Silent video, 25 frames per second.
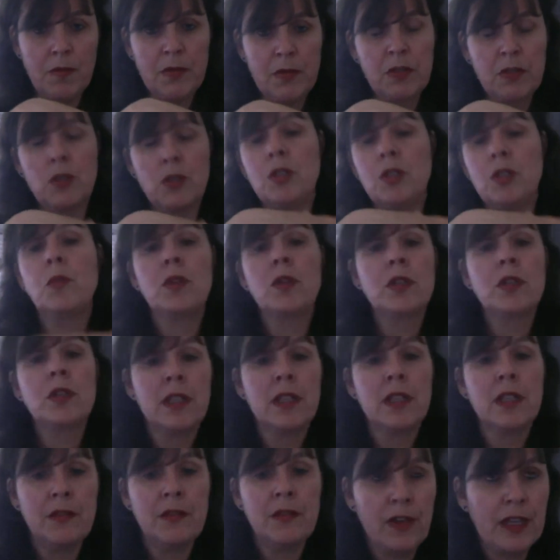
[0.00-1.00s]
so you
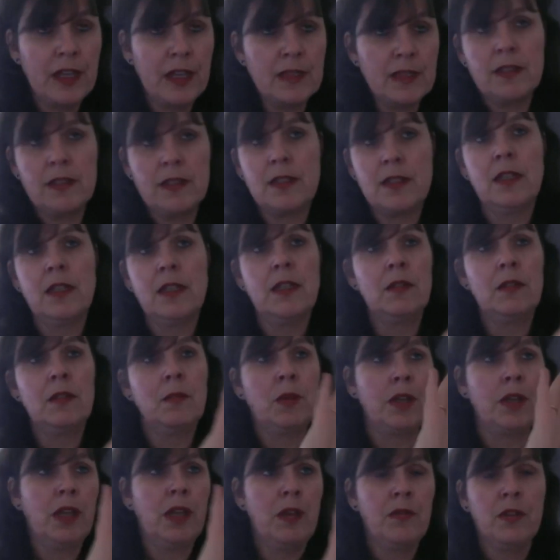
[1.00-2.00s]
wouldn't invest in
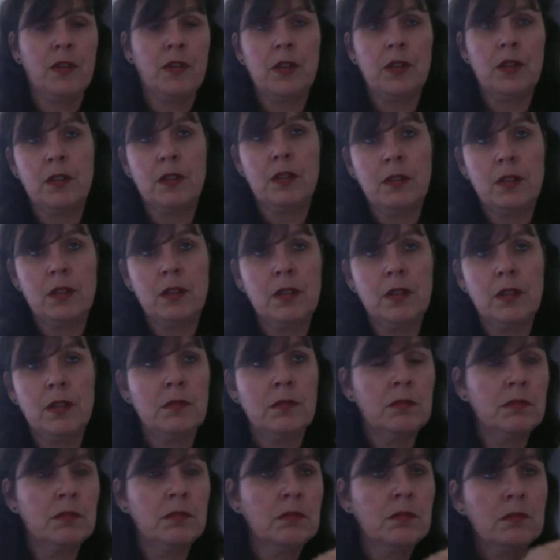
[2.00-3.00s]

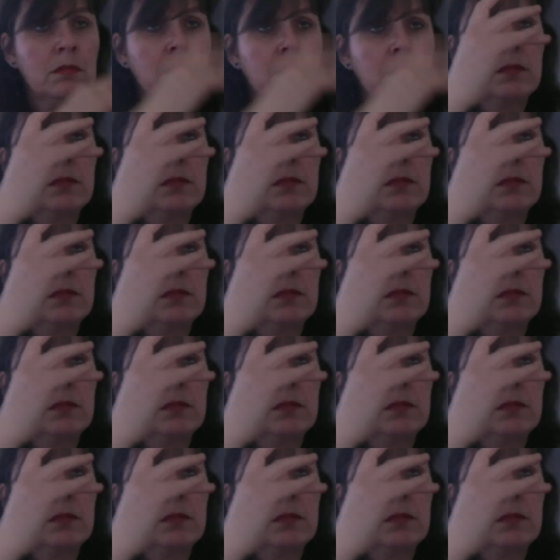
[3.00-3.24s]
whatever,